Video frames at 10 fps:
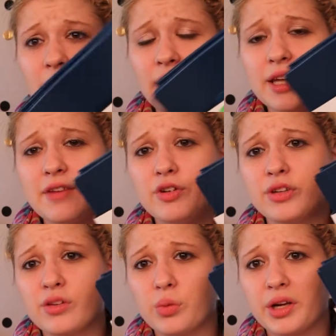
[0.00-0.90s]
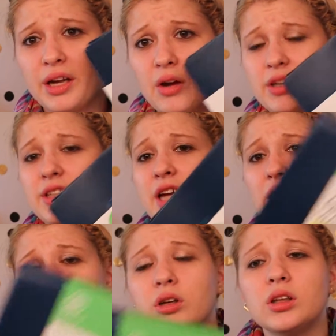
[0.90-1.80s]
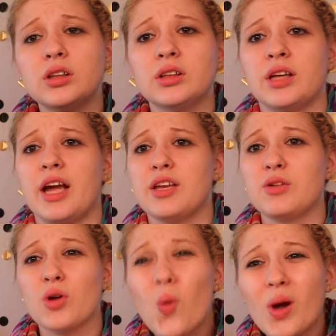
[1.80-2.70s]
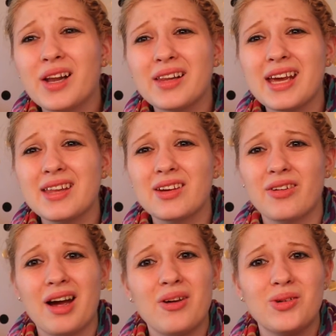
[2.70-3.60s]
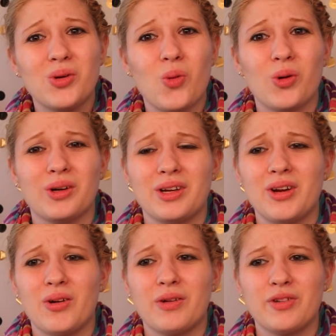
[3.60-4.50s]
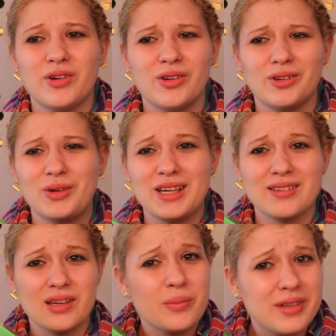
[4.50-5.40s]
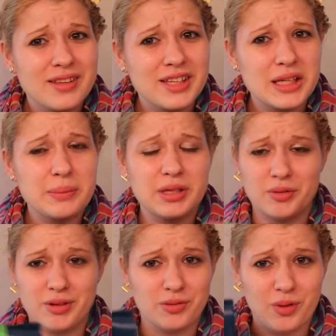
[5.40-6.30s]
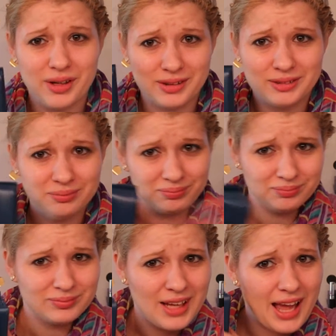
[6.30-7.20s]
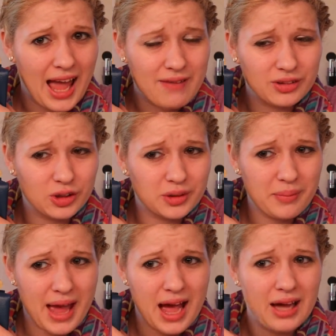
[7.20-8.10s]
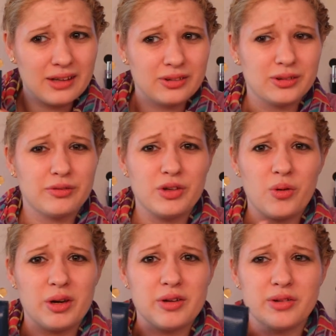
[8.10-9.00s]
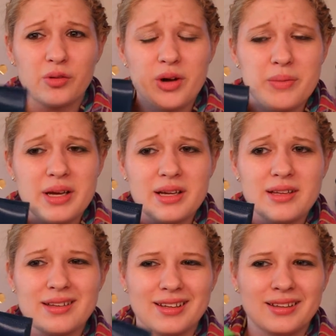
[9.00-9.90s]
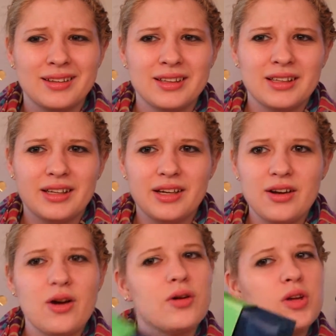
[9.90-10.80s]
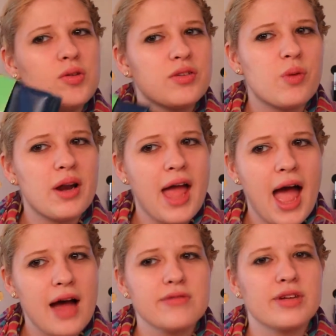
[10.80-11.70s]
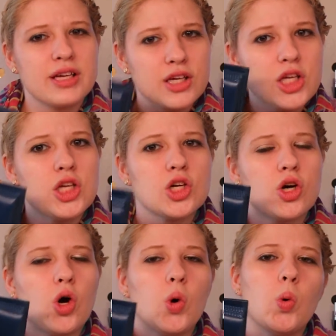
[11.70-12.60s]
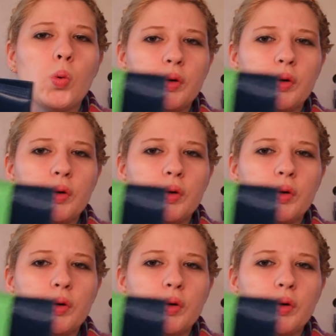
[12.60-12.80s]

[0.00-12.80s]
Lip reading: Like if you're just working out in general and you don't want to lay on the ground, or, you know, if you're doing sit-ups at the gym and you just want to have a good mat, or if you don't want to use equipment and, you know, you just want to have like your own,